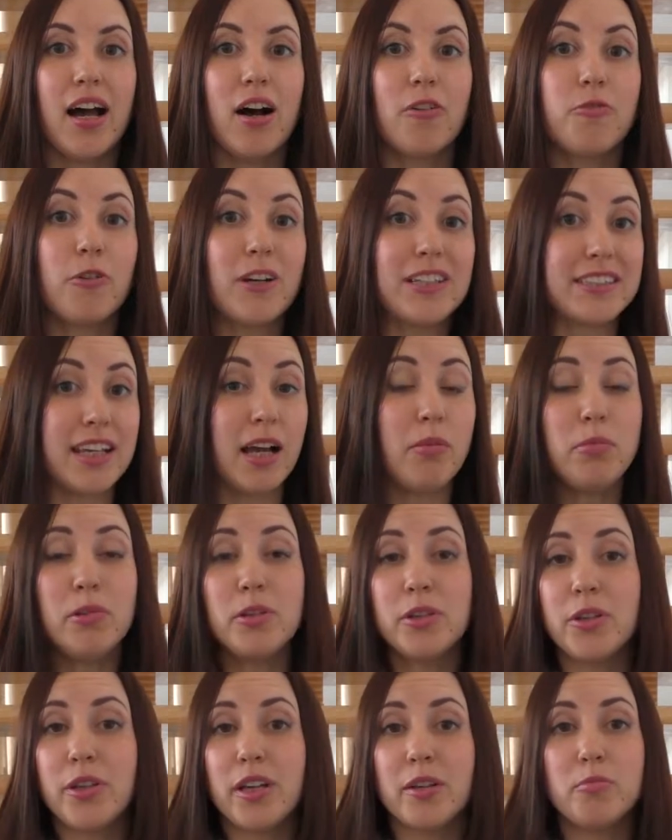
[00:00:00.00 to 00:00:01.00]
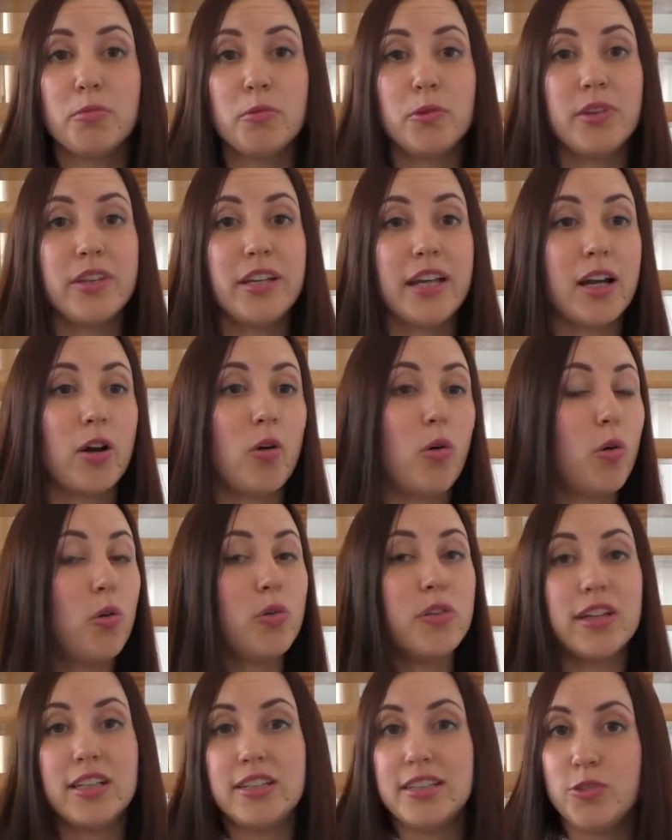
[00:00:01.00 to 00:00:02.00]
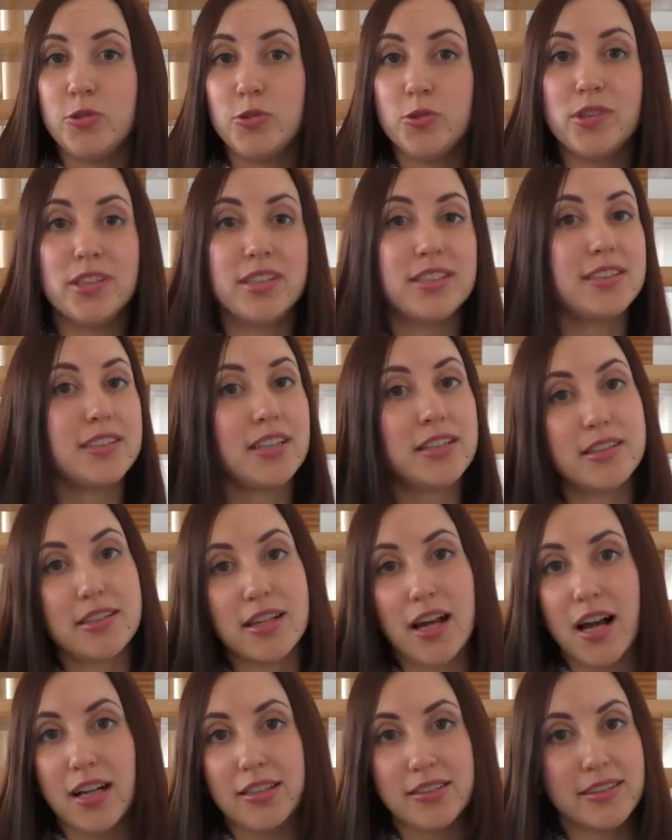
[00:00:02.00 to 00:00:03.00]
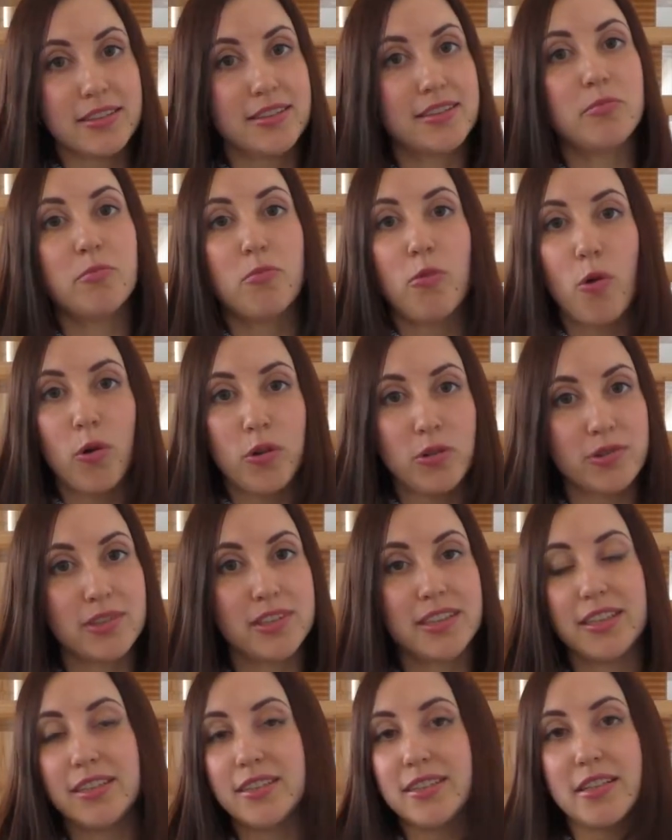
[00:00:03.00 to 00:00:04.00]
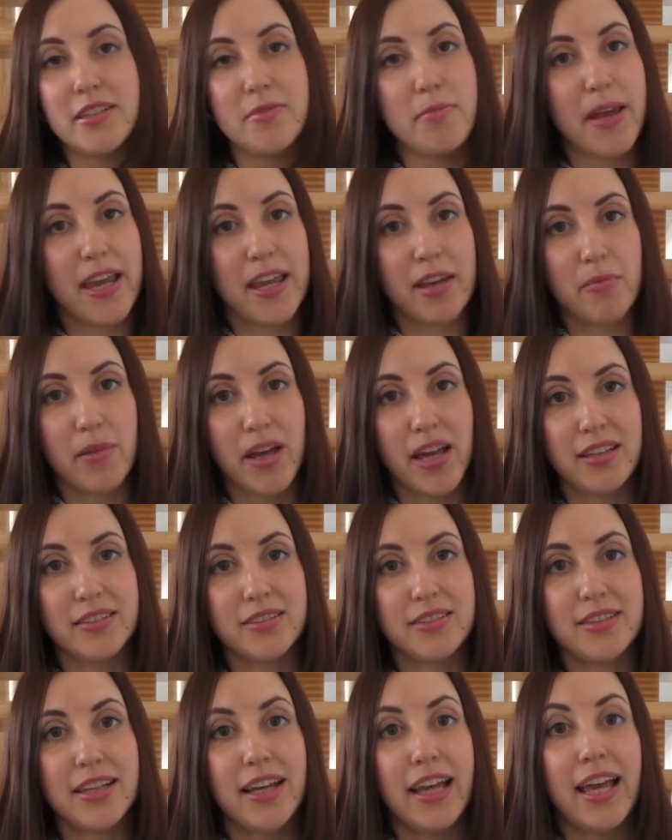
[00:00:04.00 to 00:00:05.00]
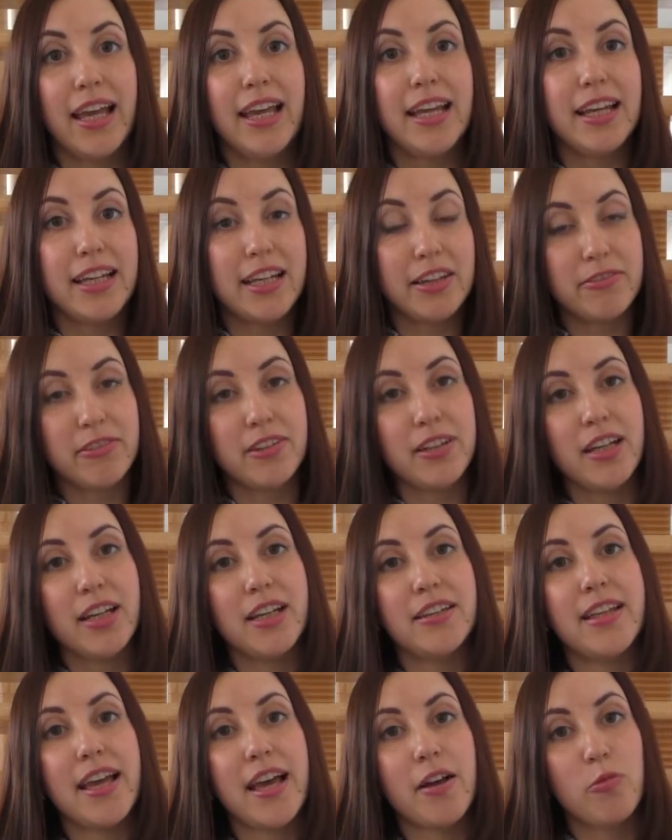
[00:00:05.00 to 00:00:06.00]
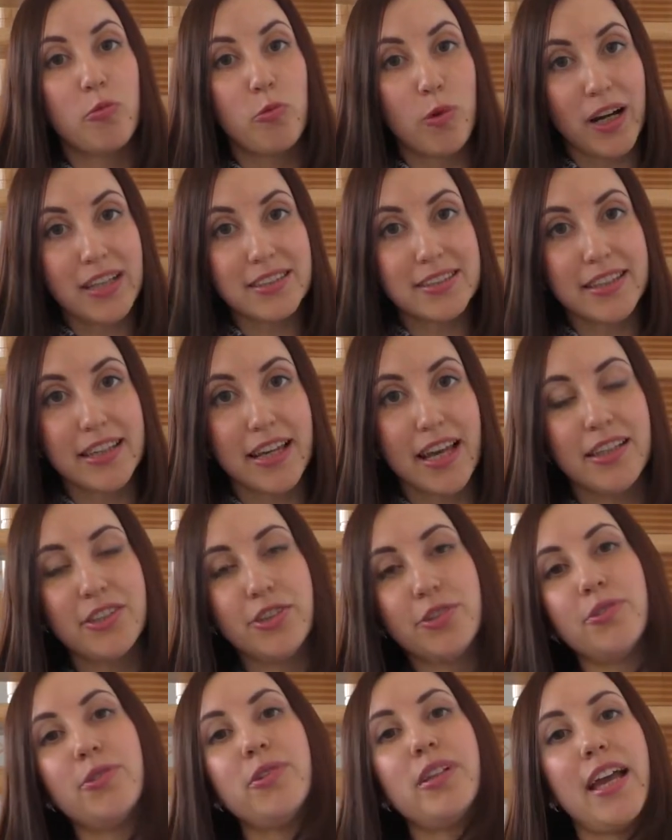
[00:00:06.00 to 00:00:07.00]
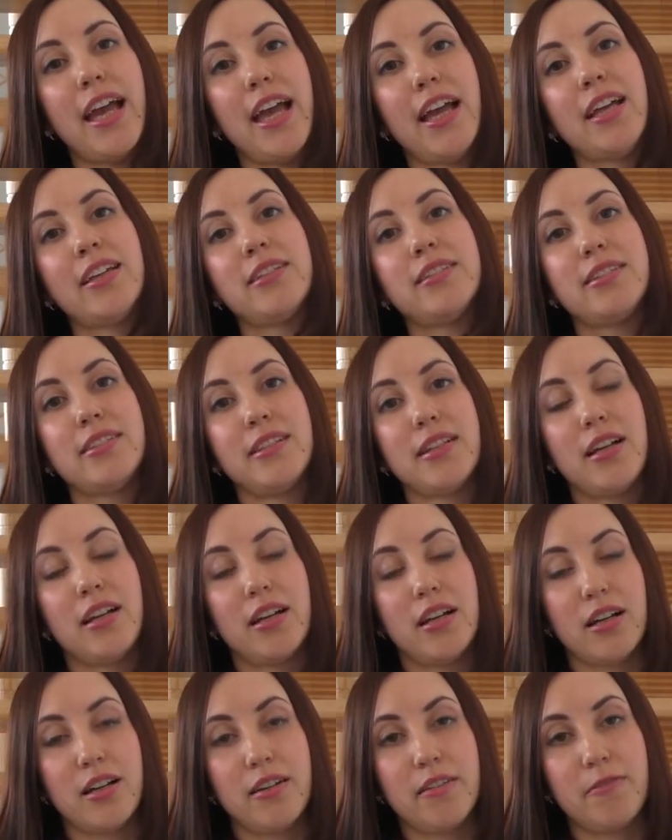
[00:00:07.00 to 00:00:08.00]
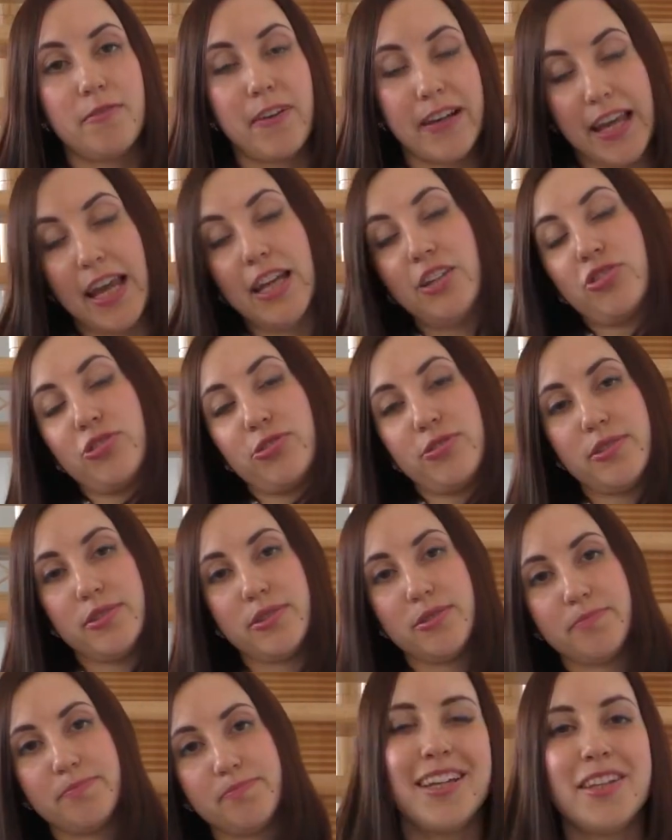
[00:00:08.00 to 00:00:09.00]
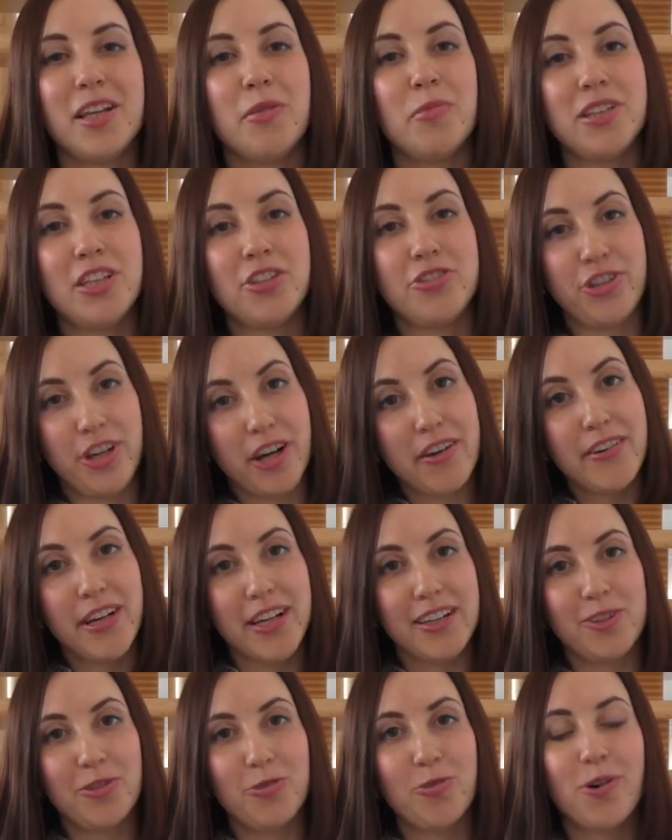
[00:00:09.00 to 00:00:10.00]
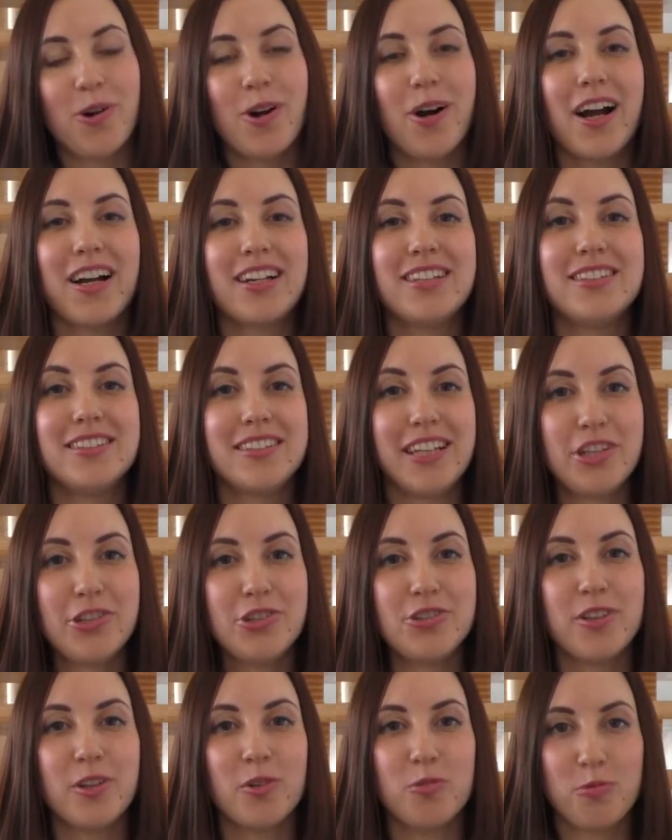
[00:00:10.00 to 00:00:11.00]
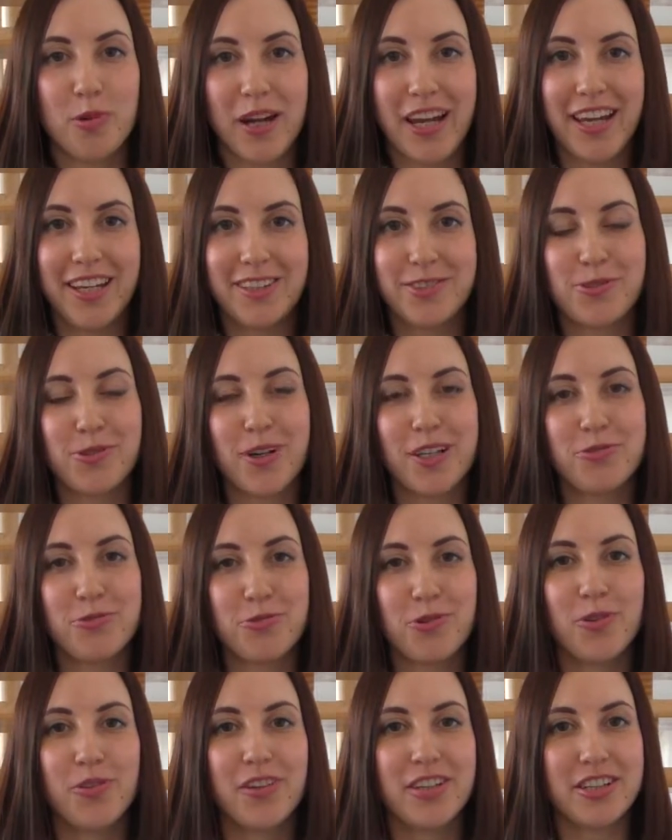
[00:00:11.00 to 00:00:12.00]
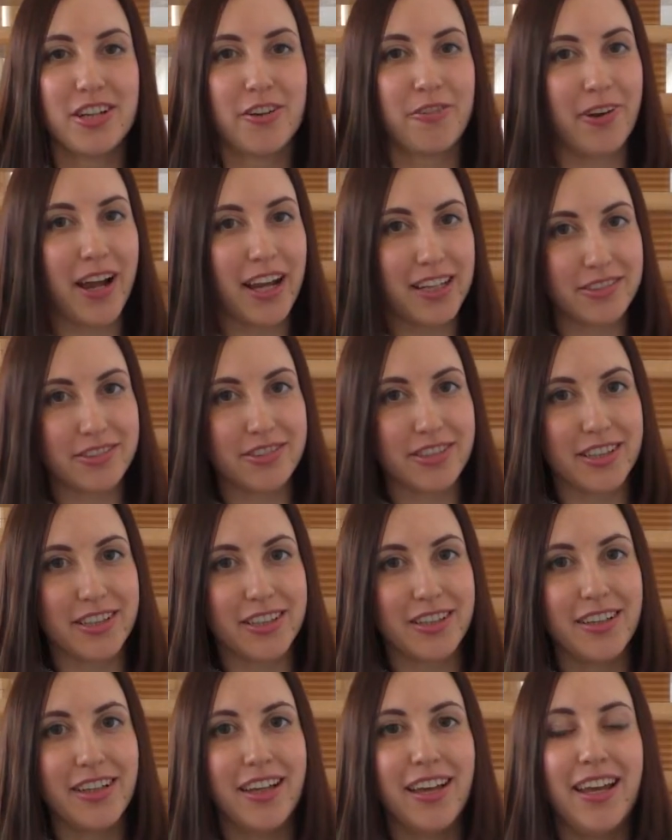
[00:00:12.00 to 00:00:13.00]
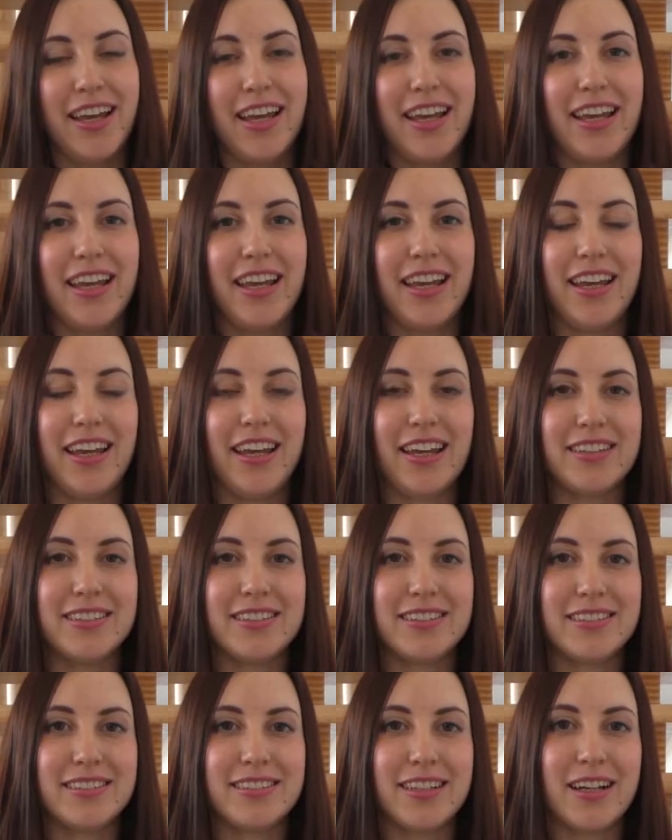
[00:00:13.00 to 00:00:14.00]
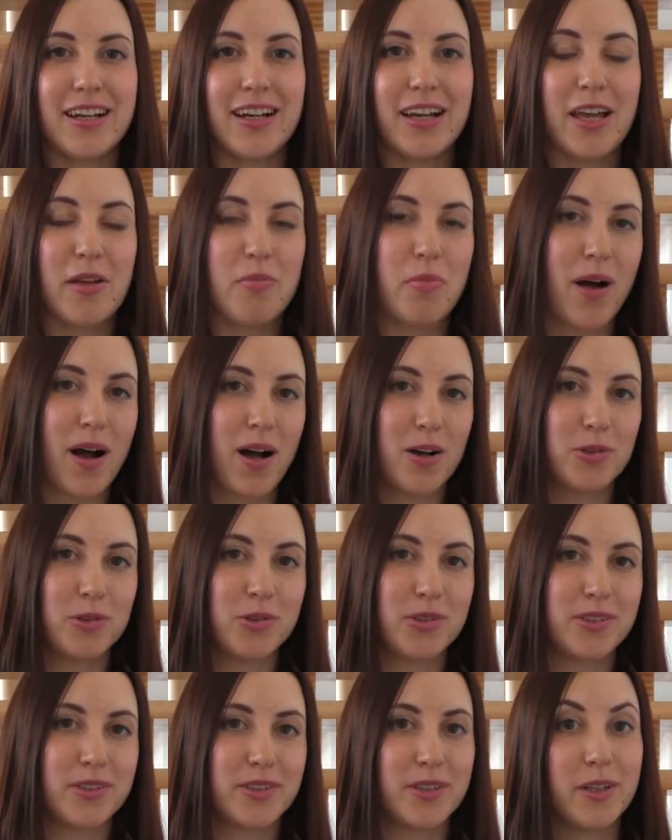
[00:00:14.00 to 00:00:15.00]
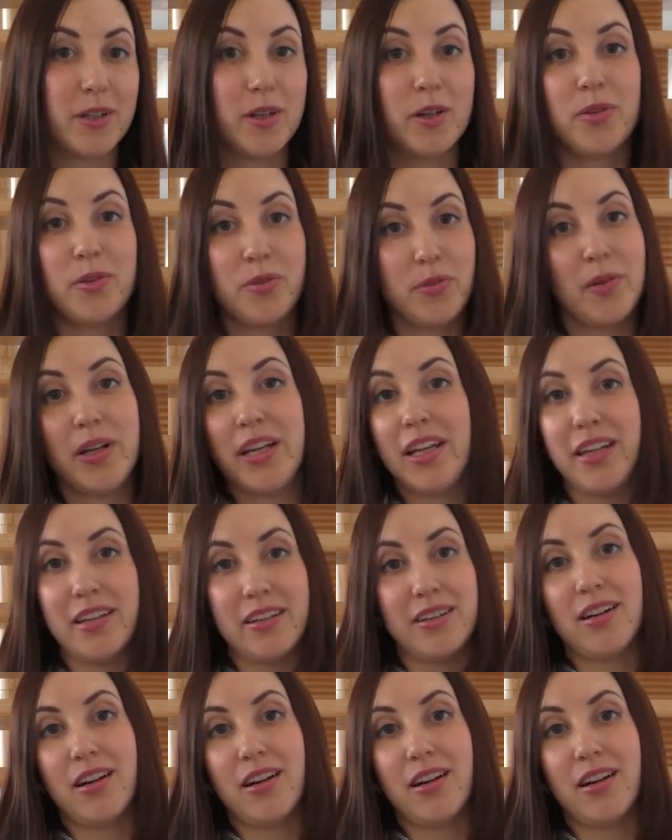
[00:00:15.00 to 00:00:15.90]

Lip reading: For example, you can put there all the duties and tasks, bonuses and payments, even the work schedule and vacations. The managerial or organizational way to control the director is about 3